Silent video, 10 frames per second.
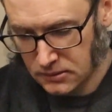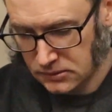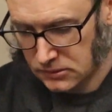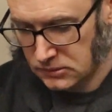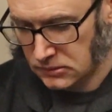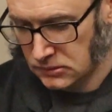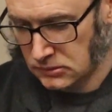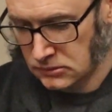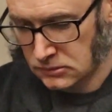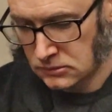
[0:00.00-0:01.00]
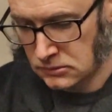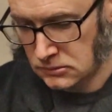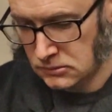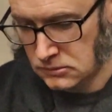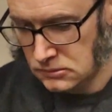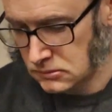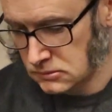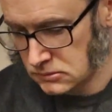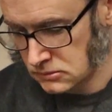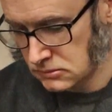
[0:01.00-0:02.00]

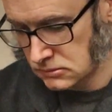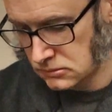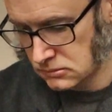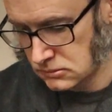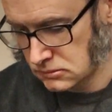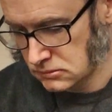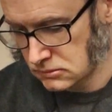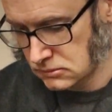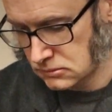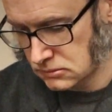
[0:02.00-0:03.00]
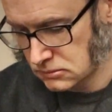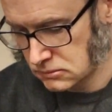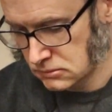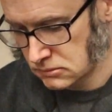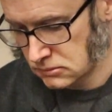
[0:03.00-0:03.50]
[no speech]